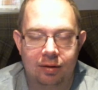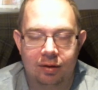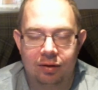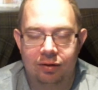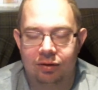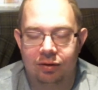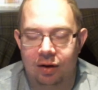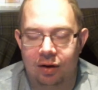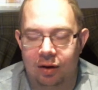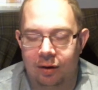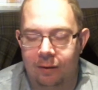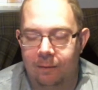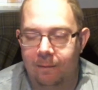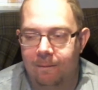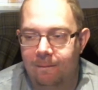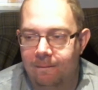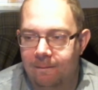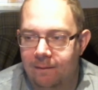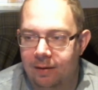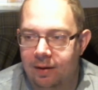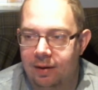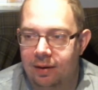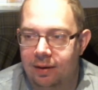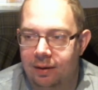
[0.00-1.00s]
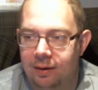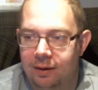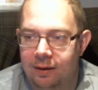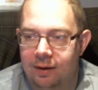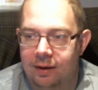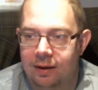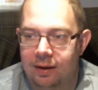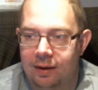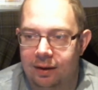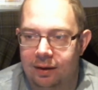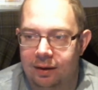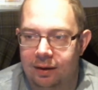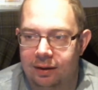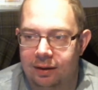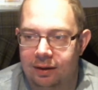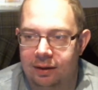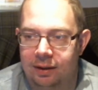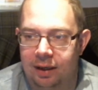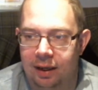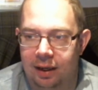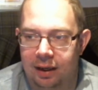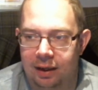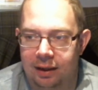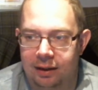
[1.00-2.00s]
So,
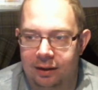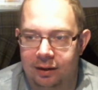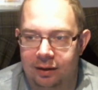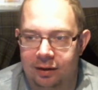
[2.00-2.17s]
yeah,